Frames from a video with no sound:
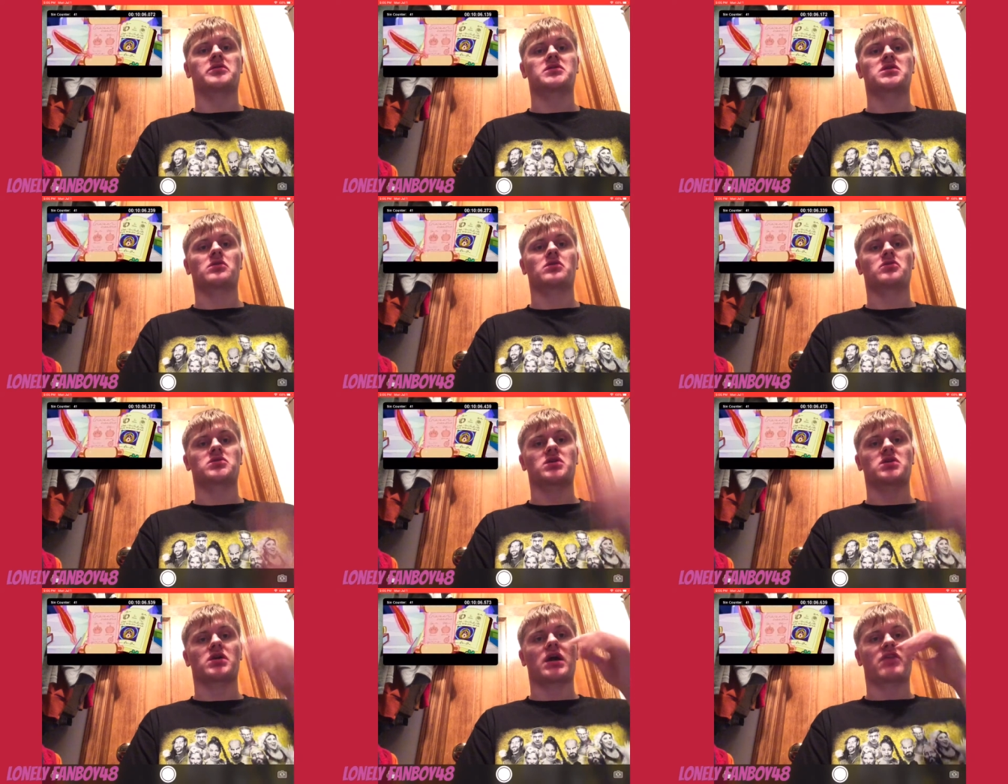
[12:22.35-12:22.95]

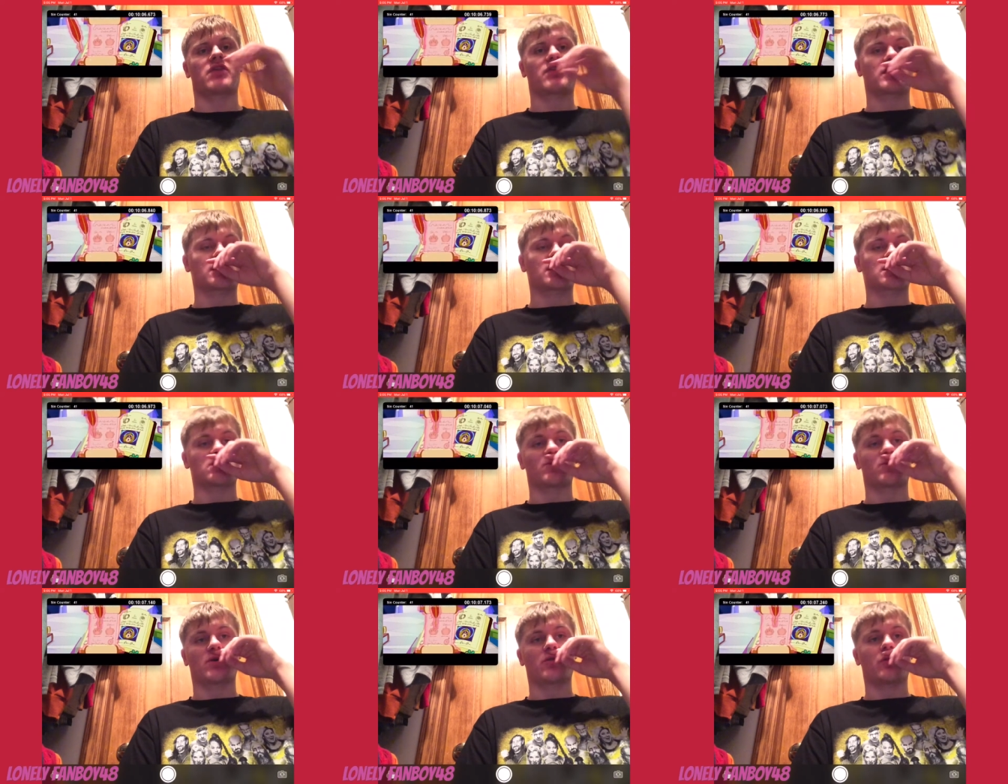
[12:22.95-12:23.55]
Seriously, I think
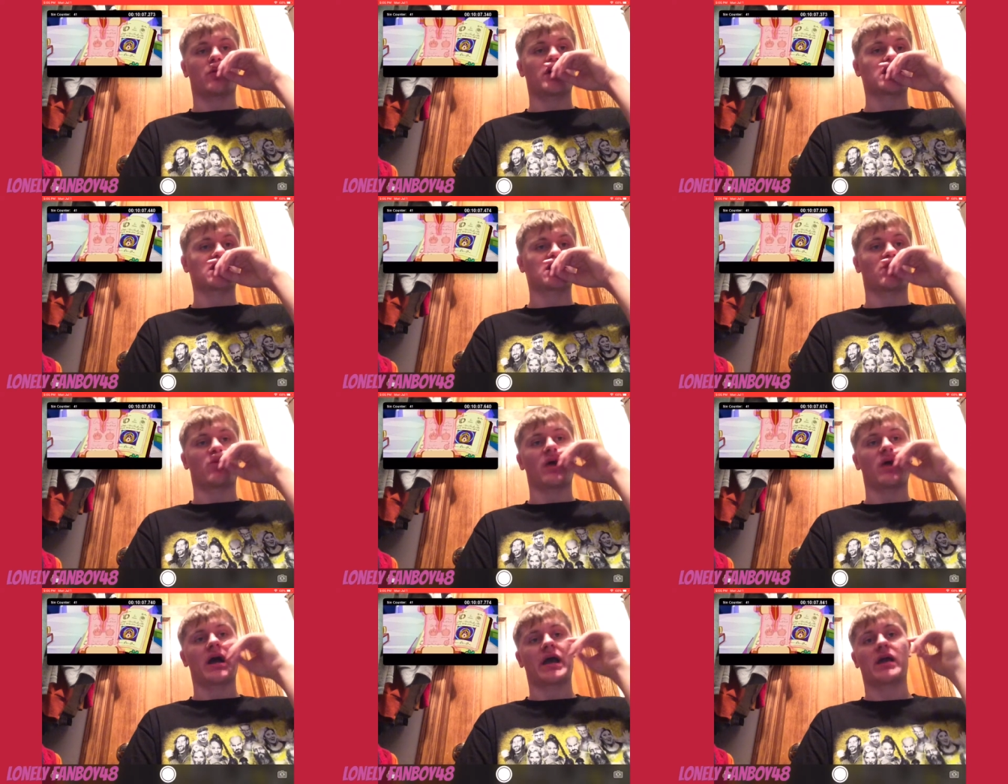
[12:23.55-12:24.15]
this is one of the
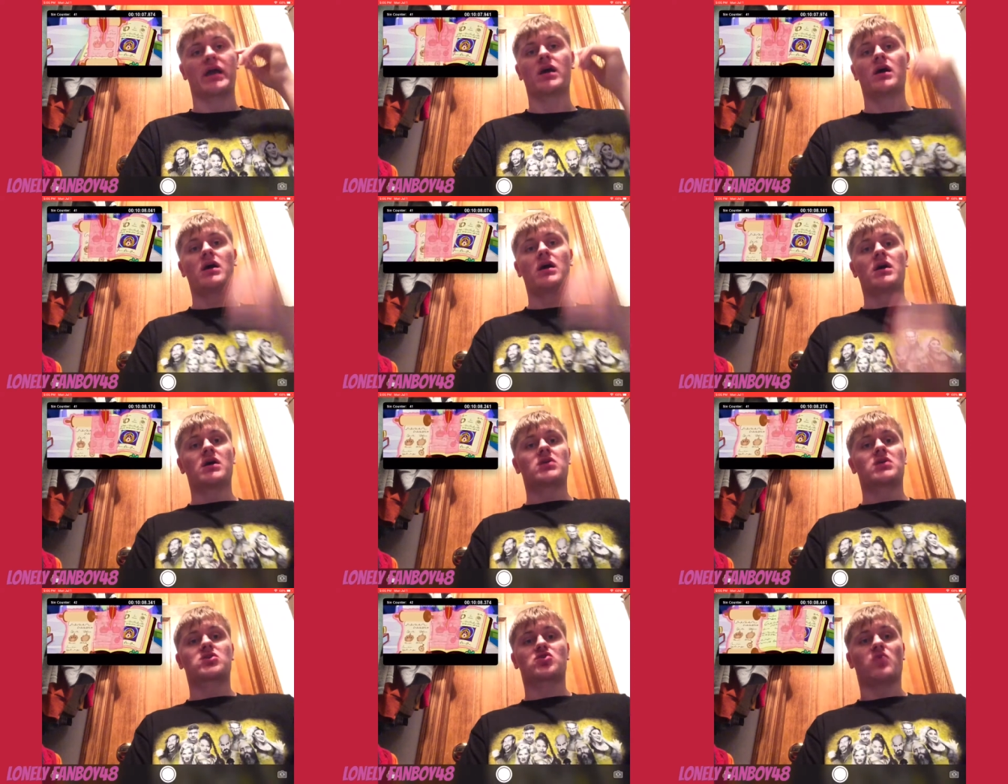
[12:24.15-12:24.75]
reasons why
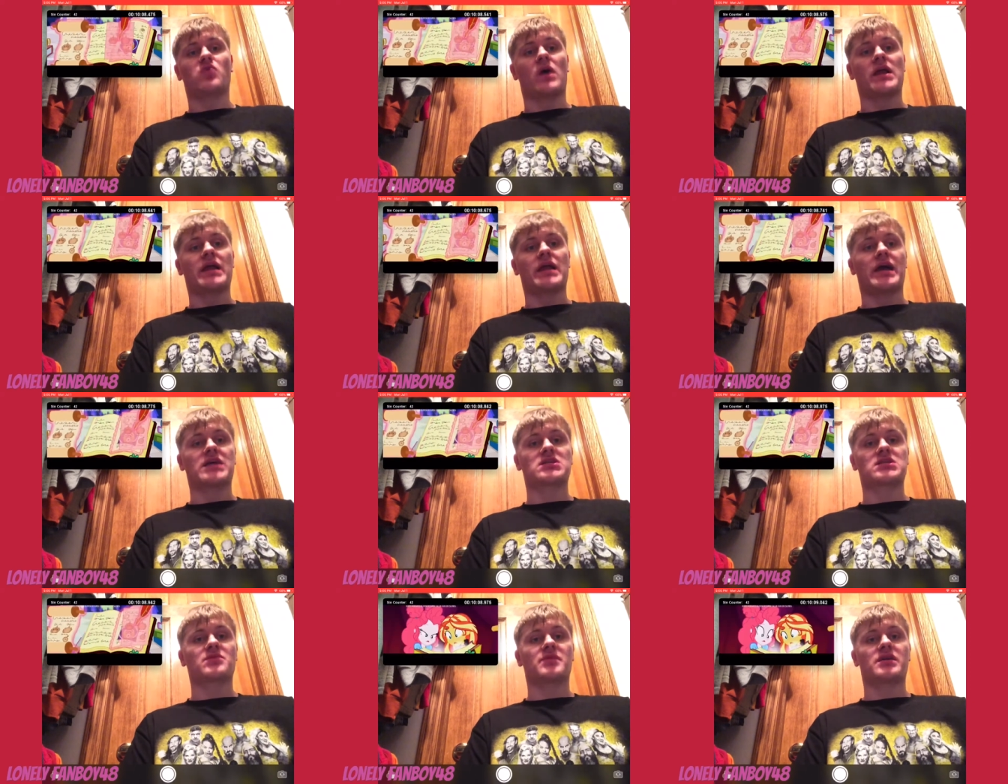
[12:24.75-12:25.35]

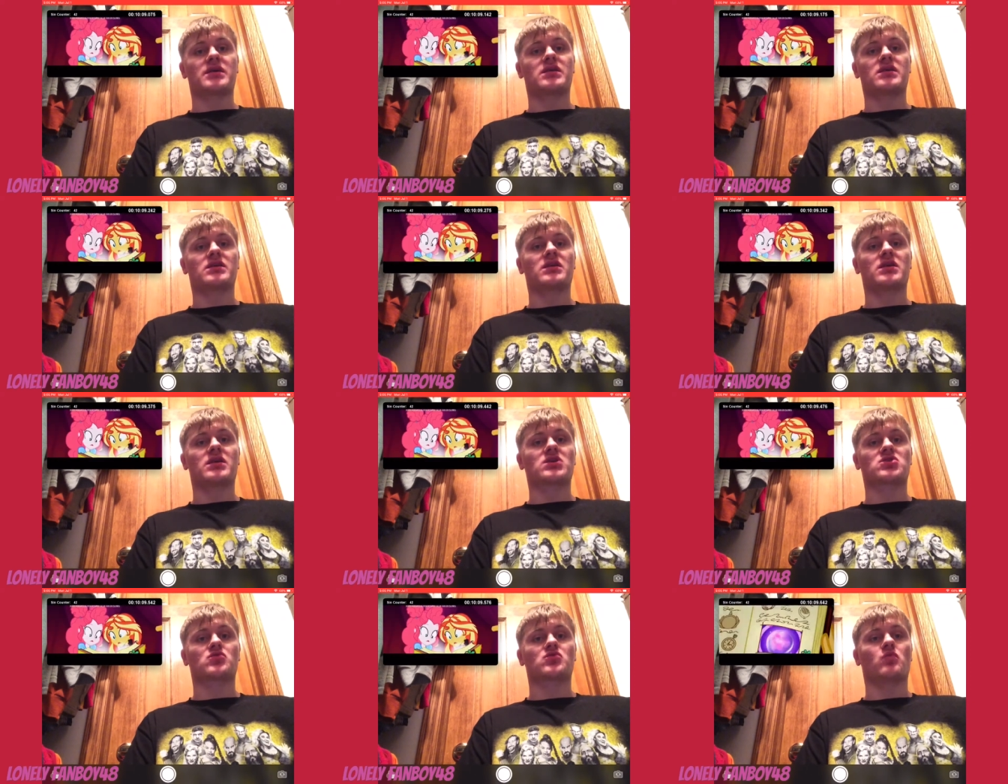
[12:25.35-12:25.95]
Twilight hasn't been
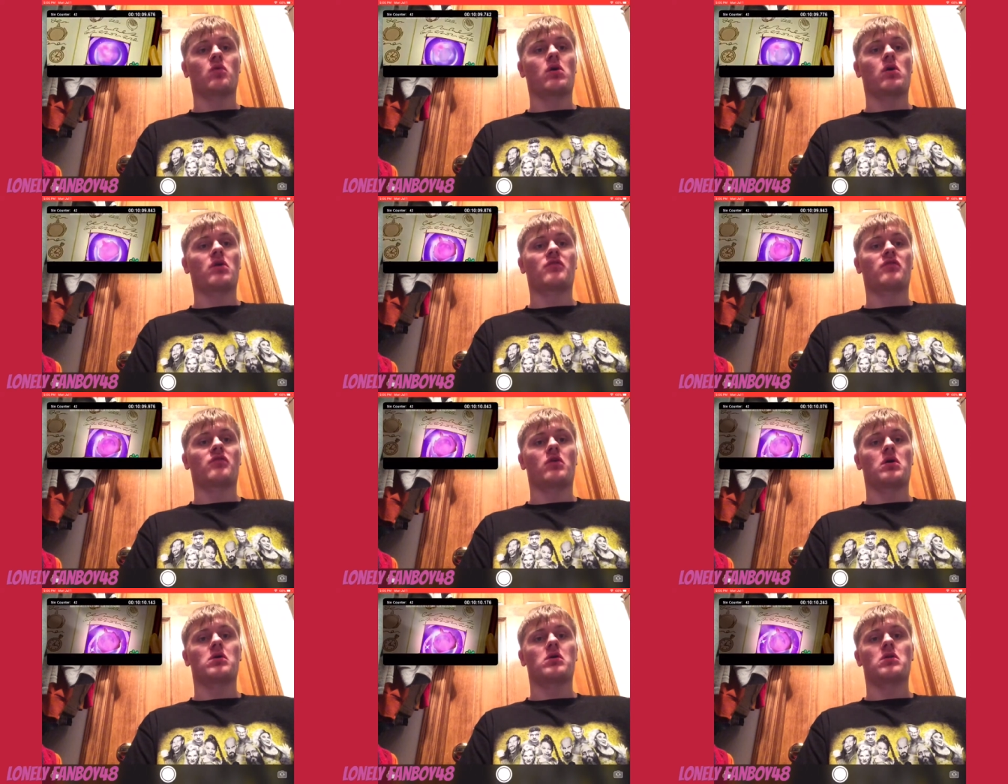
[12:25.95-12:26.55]
in this
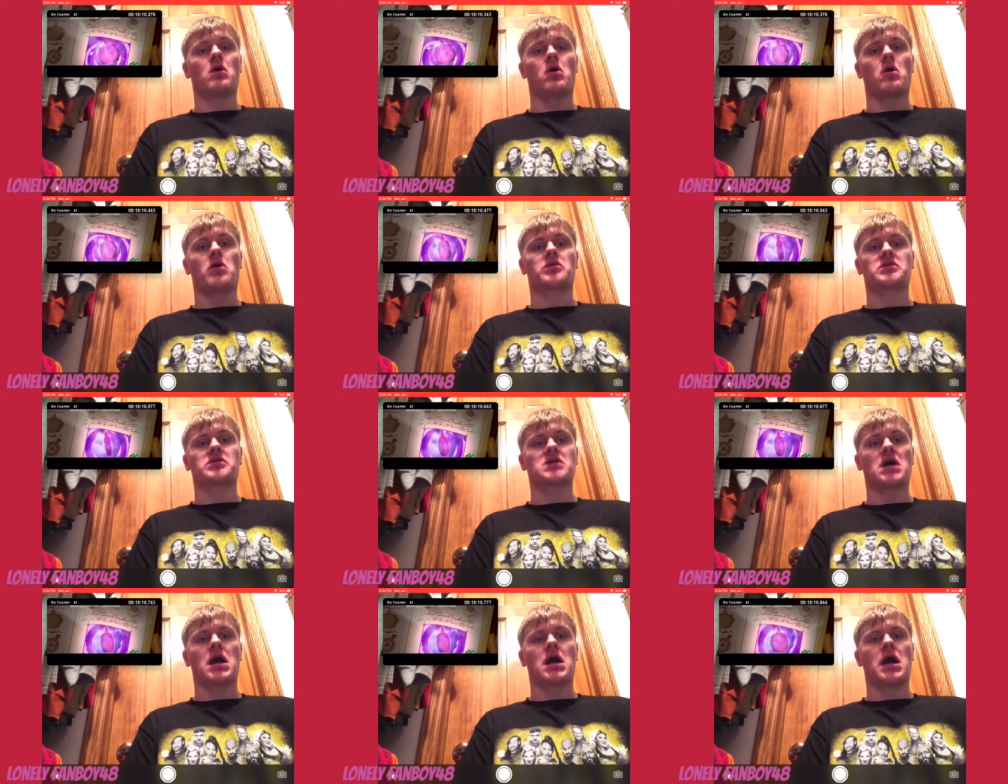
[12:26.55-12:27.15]
world for a
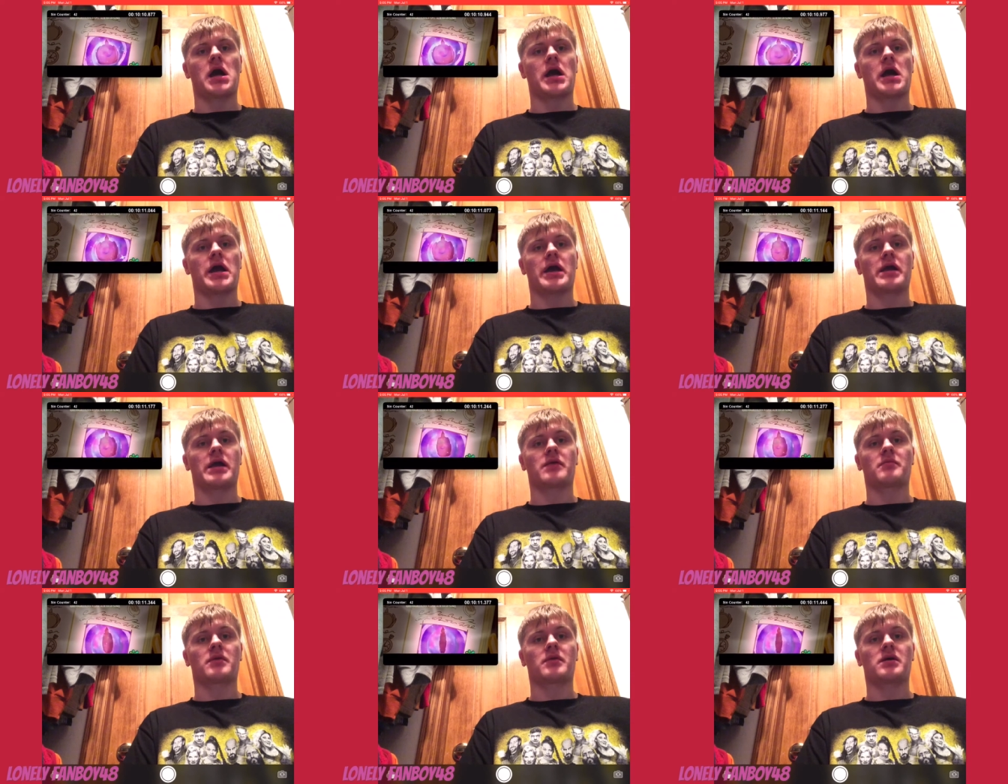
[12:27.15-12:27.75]
long time.